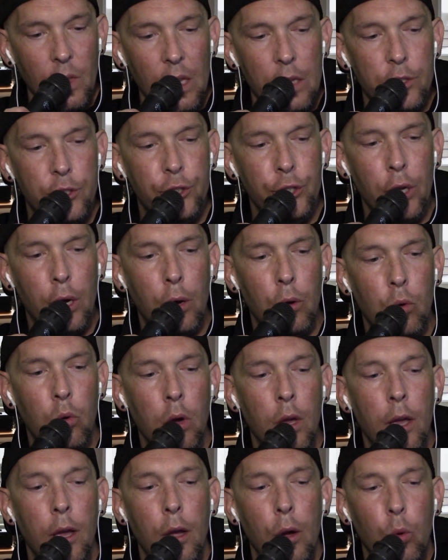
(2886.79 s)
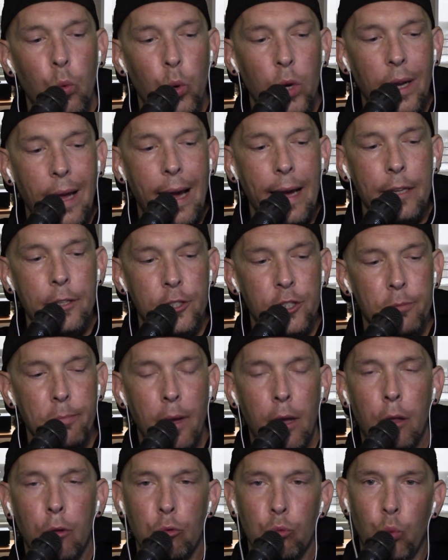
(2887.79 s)
So when I
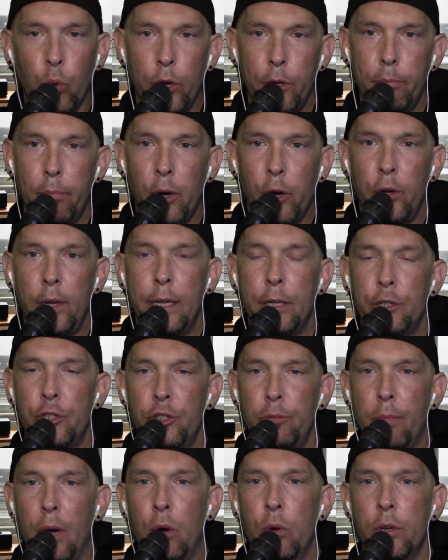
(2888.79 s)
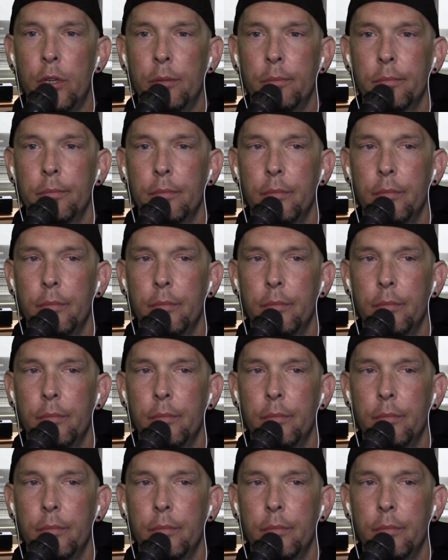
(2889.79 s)
smell wood-burning smoke,